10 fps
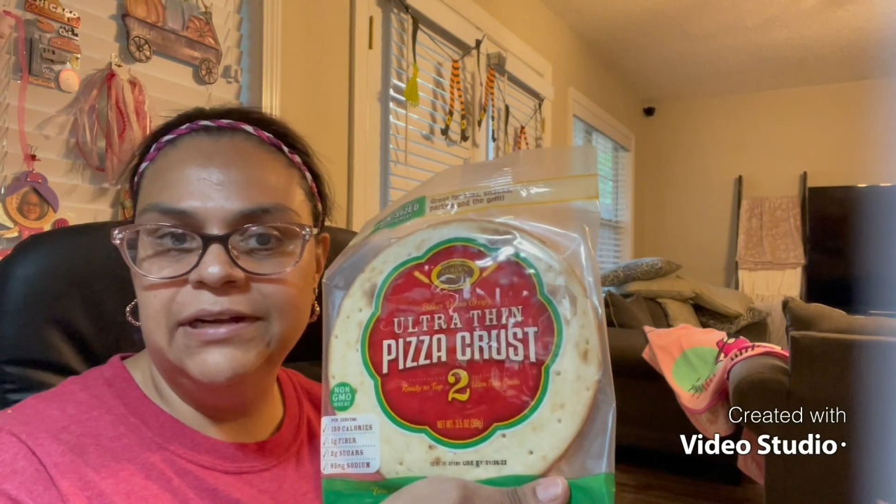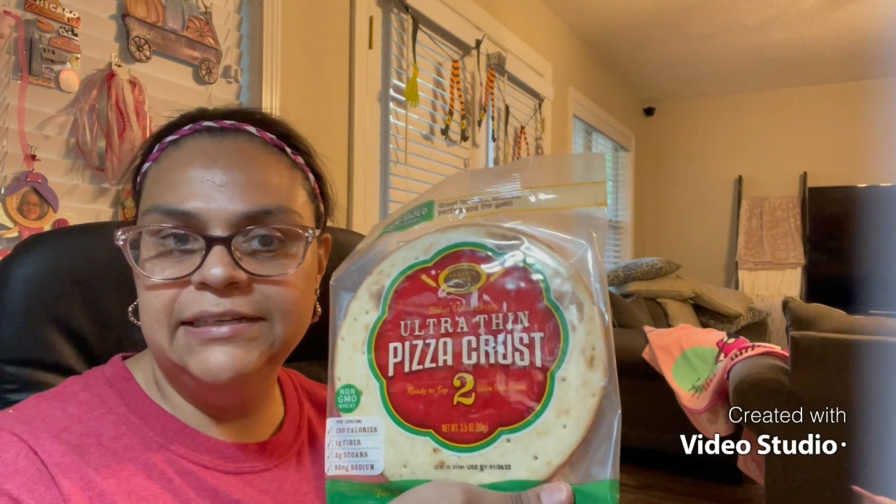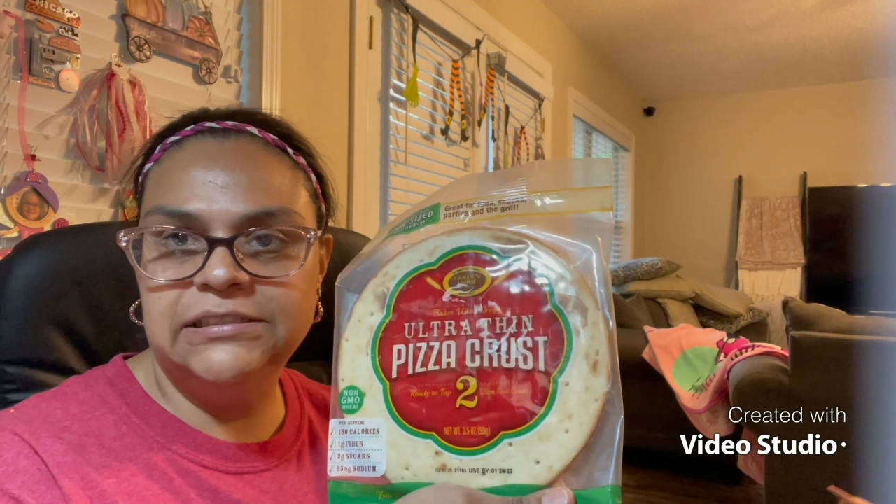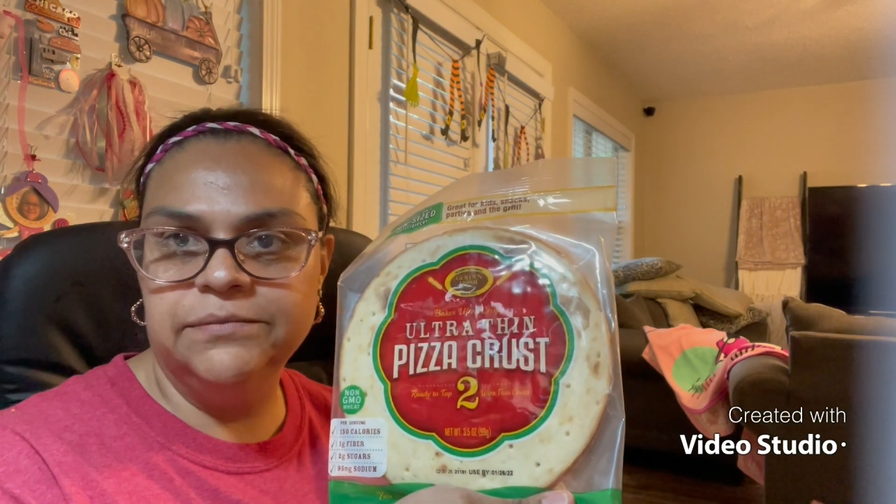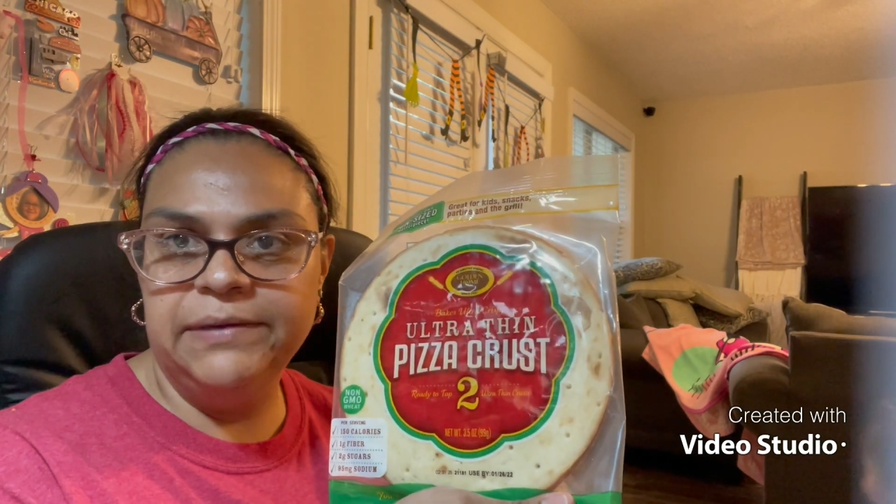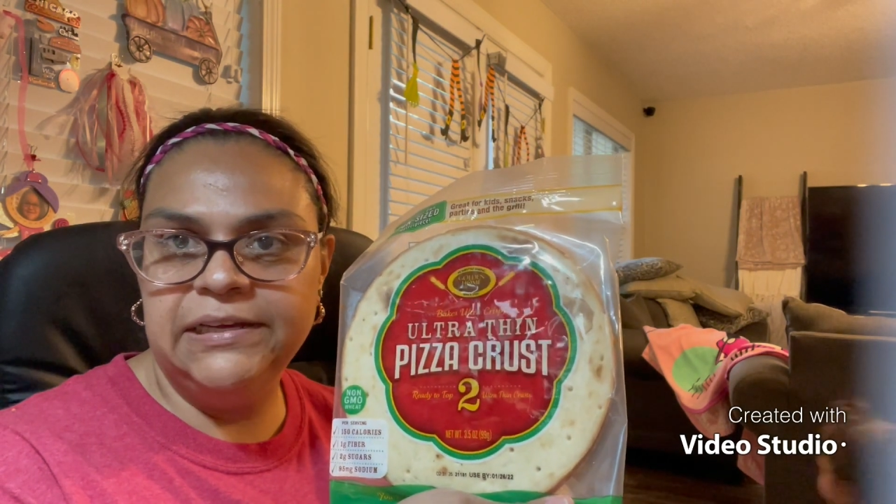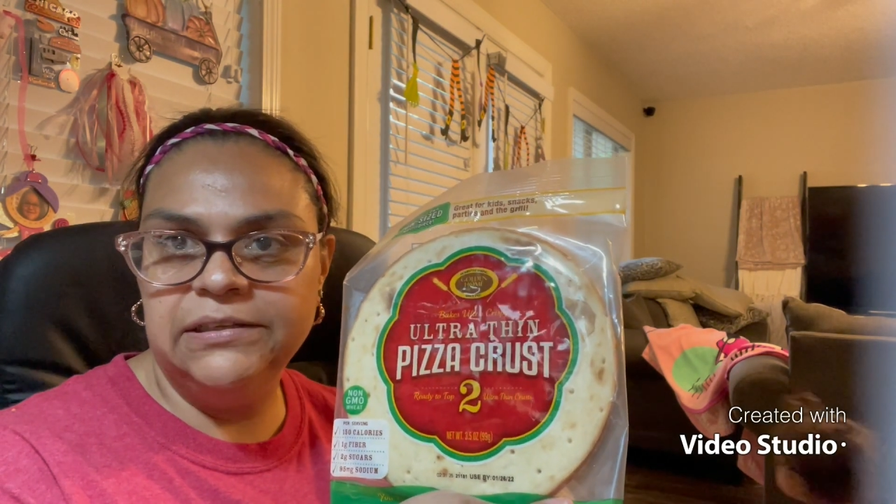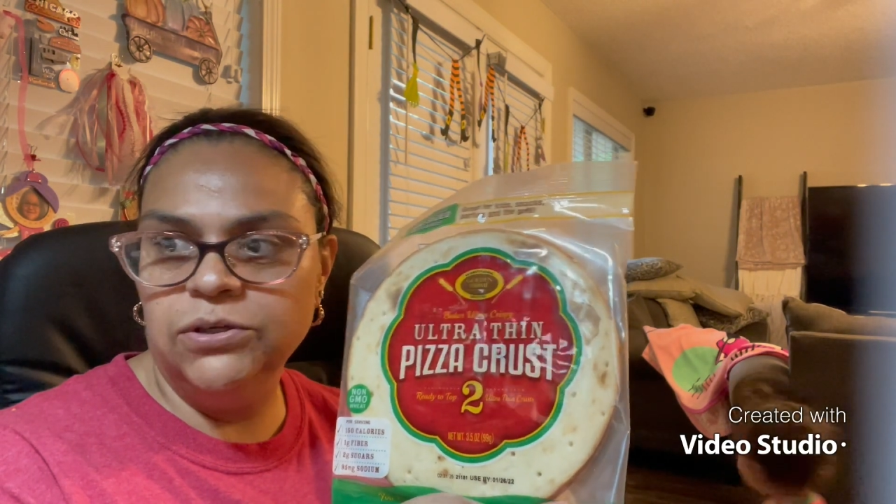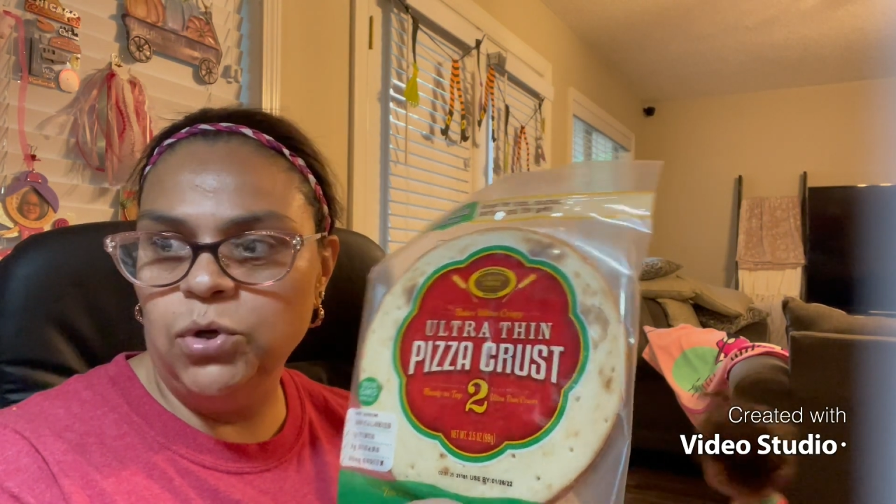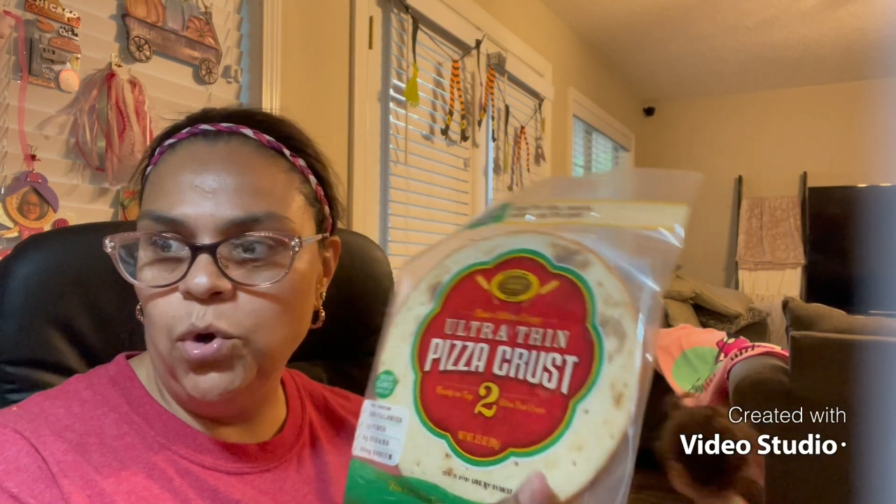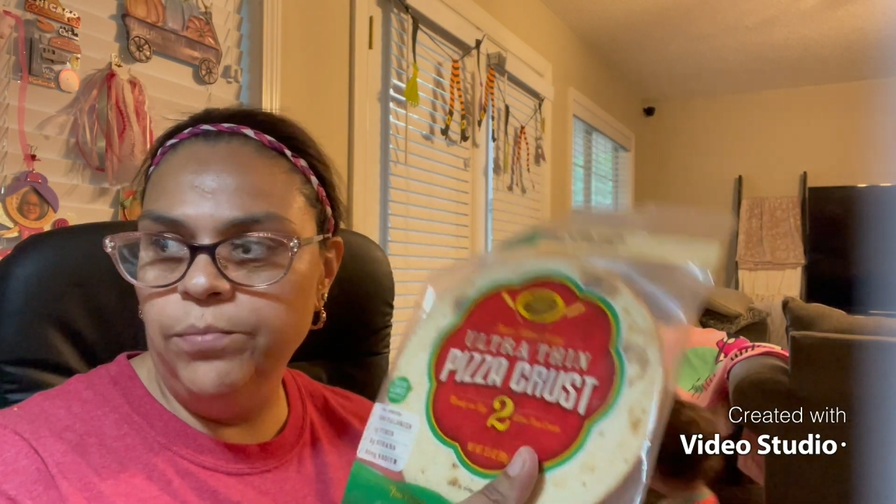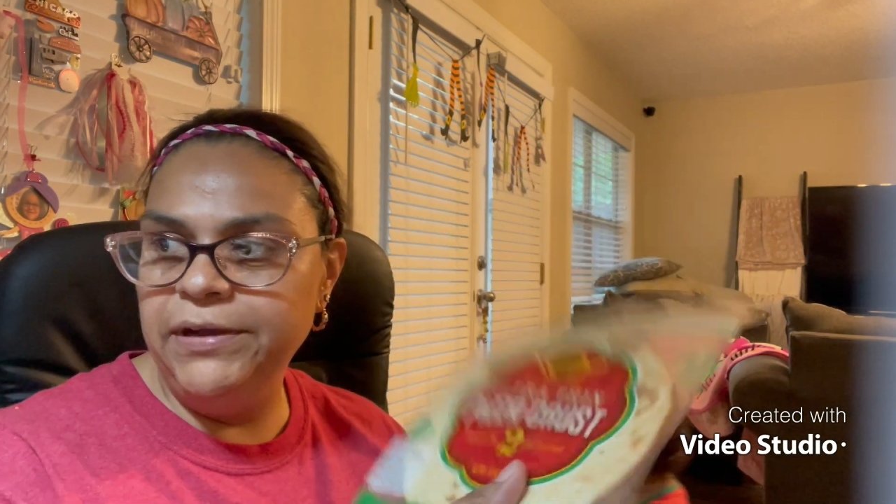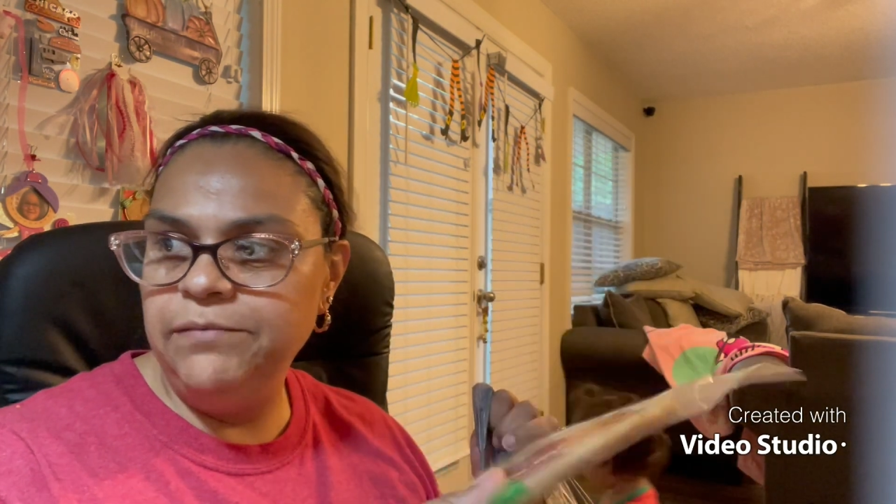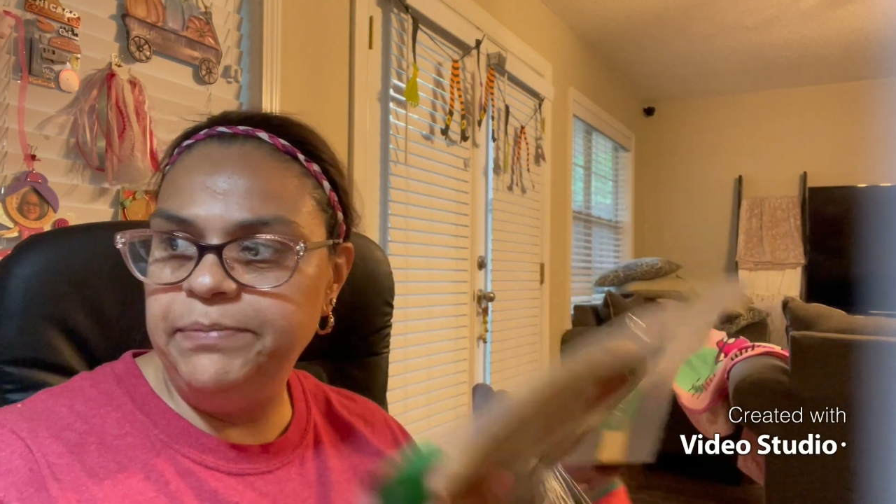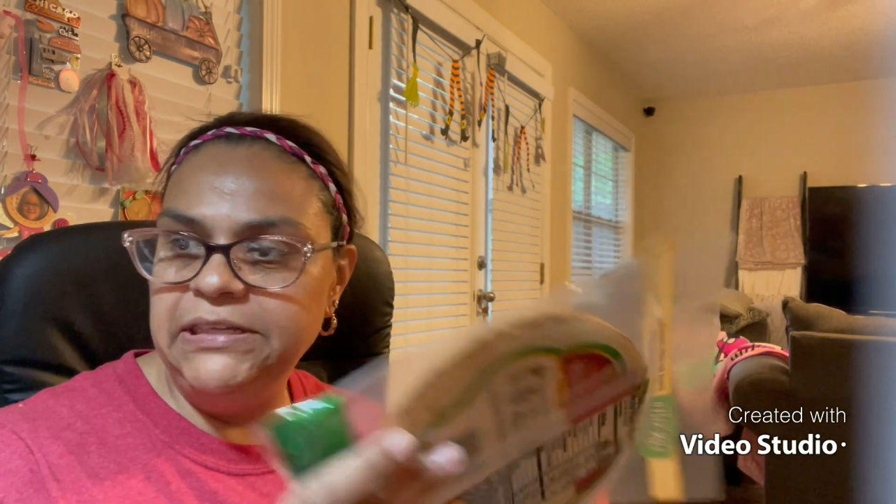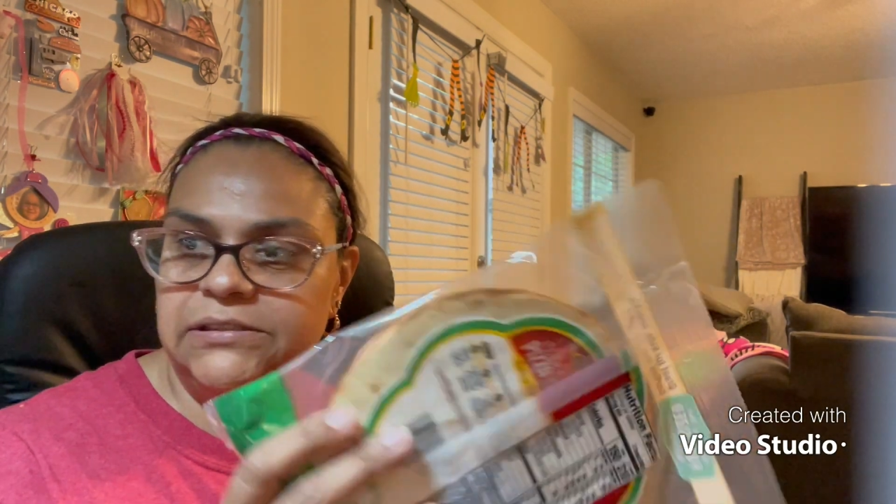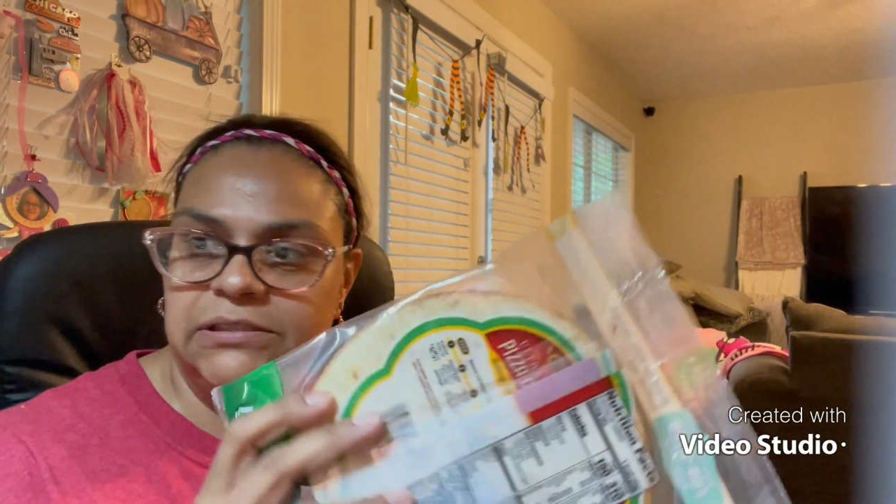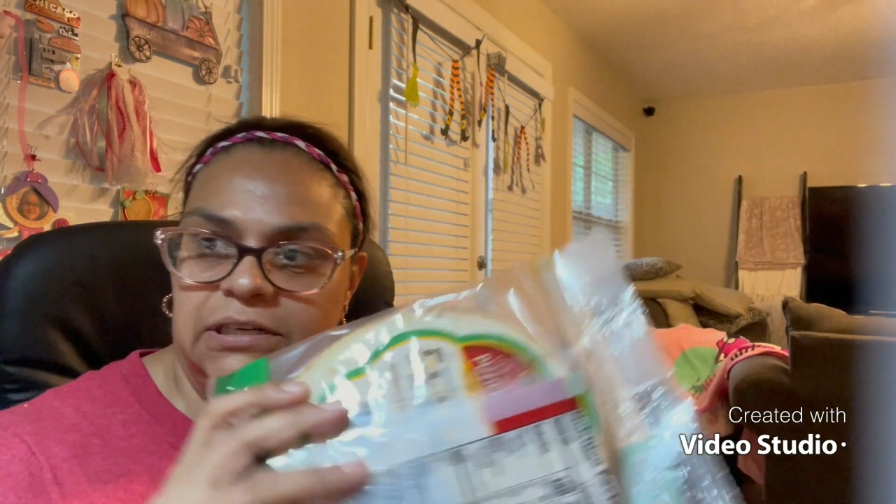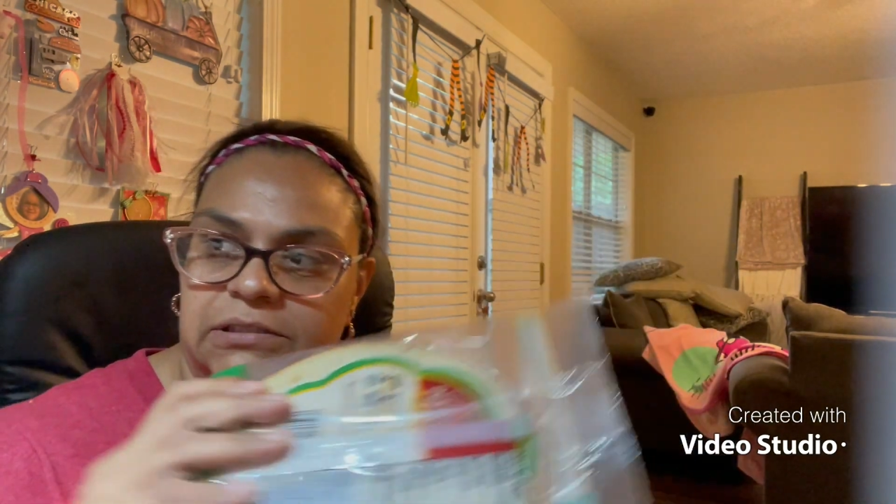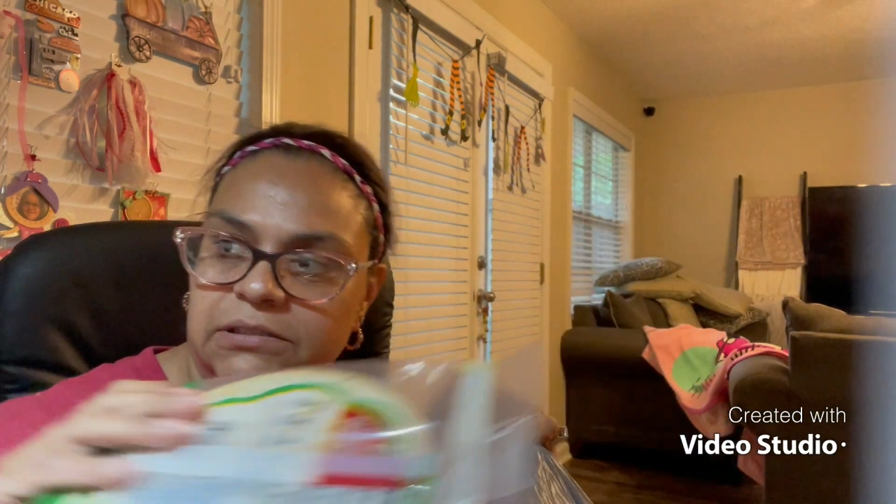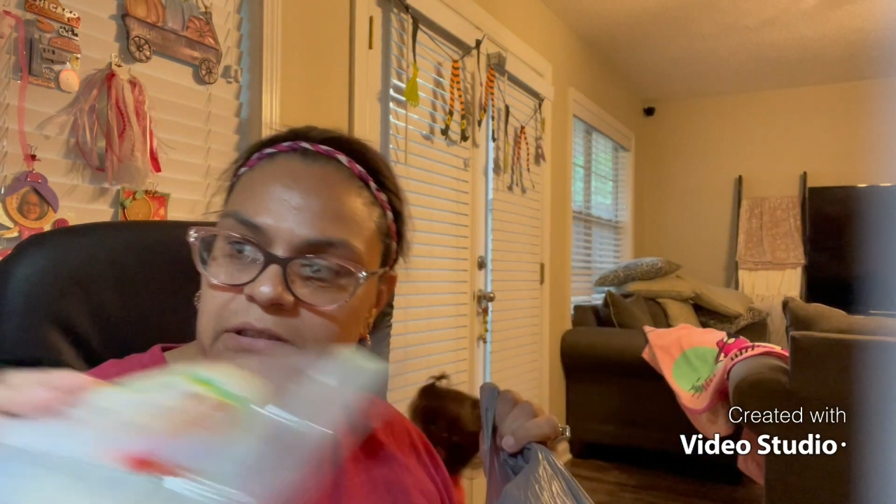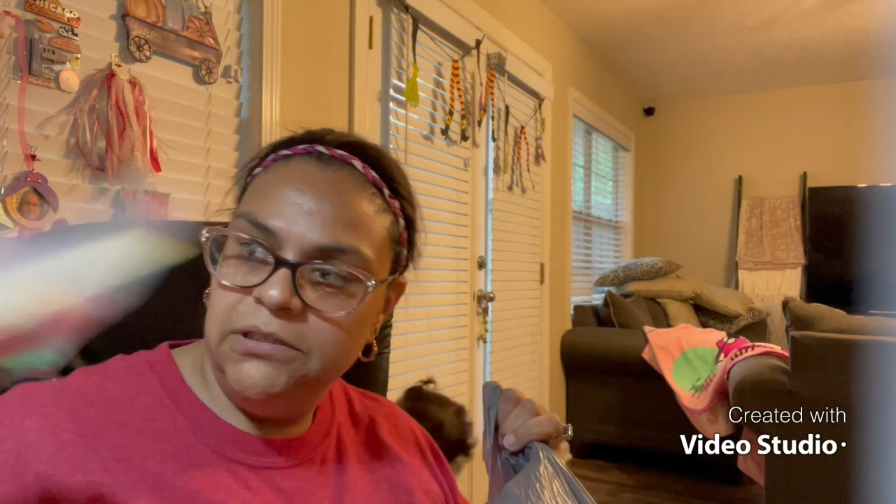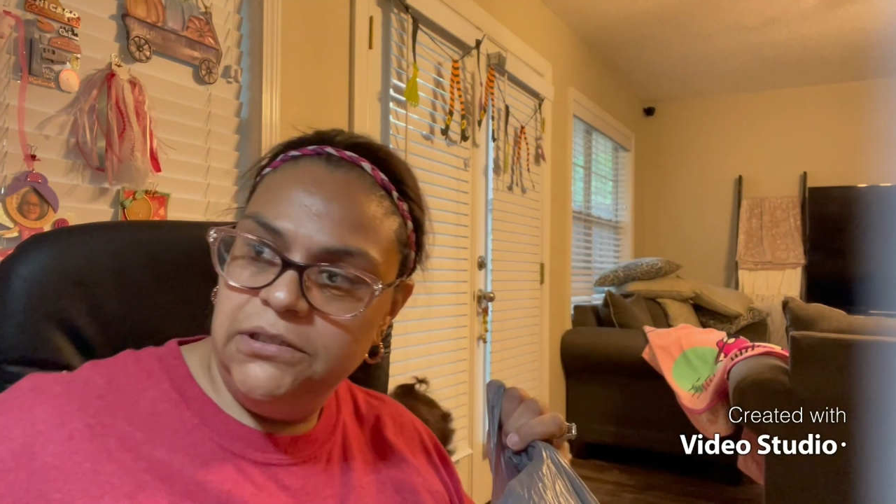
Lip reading: likes to make little homemade pizzas.